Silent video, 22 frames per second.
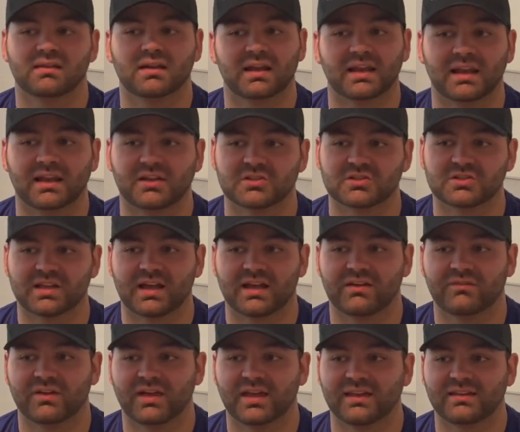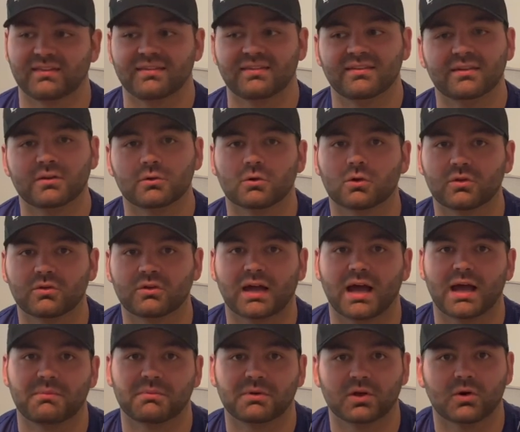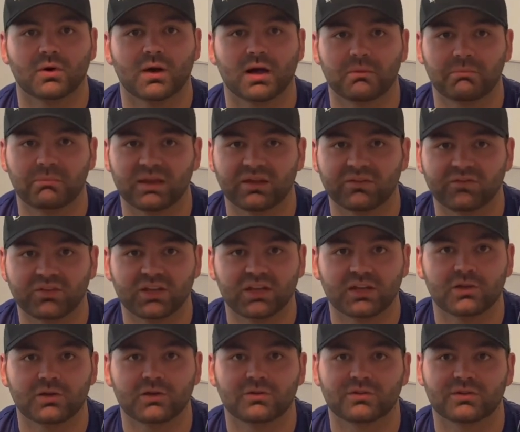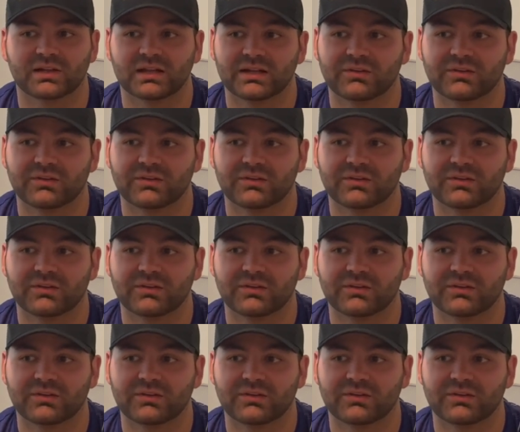and I just have had zero time to go out and make videos,